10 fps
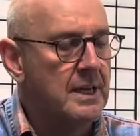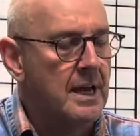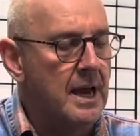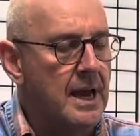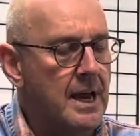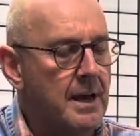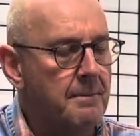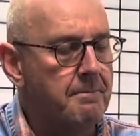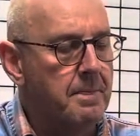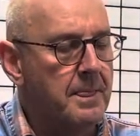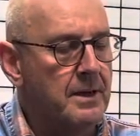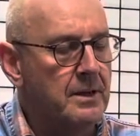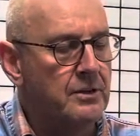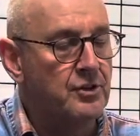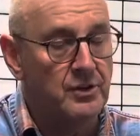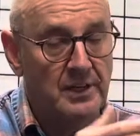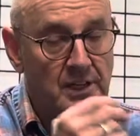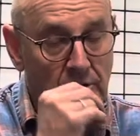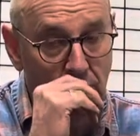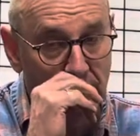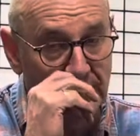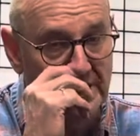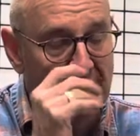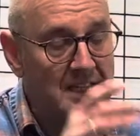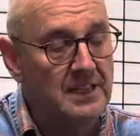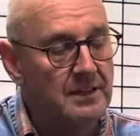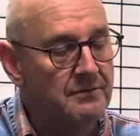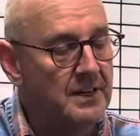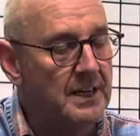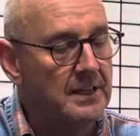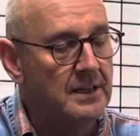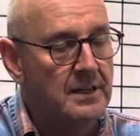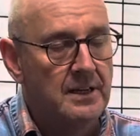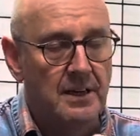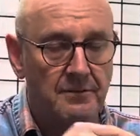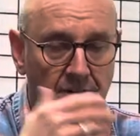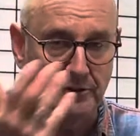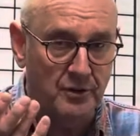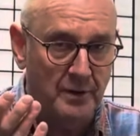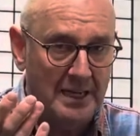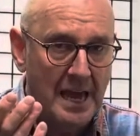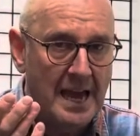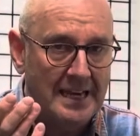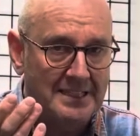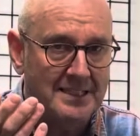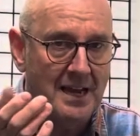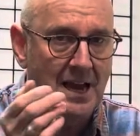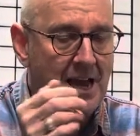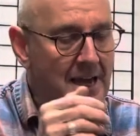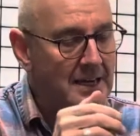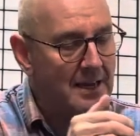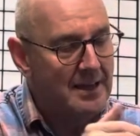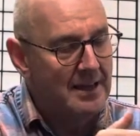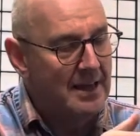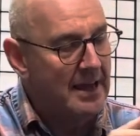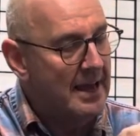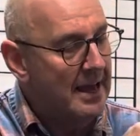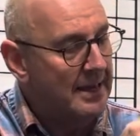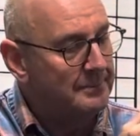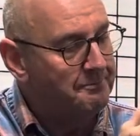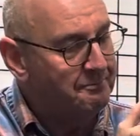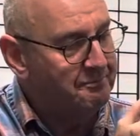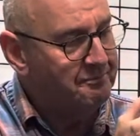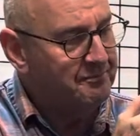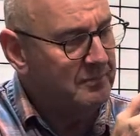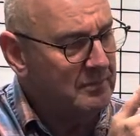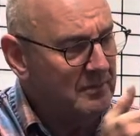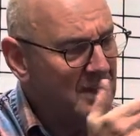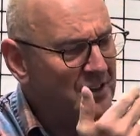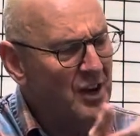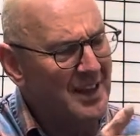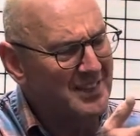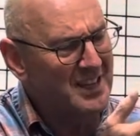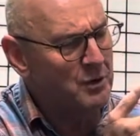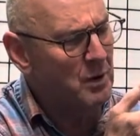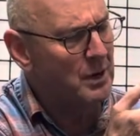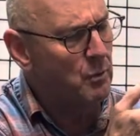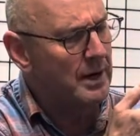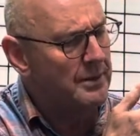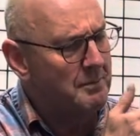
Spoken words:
during the course of the evening if they're doing hut to hut, And not that you want to wear them a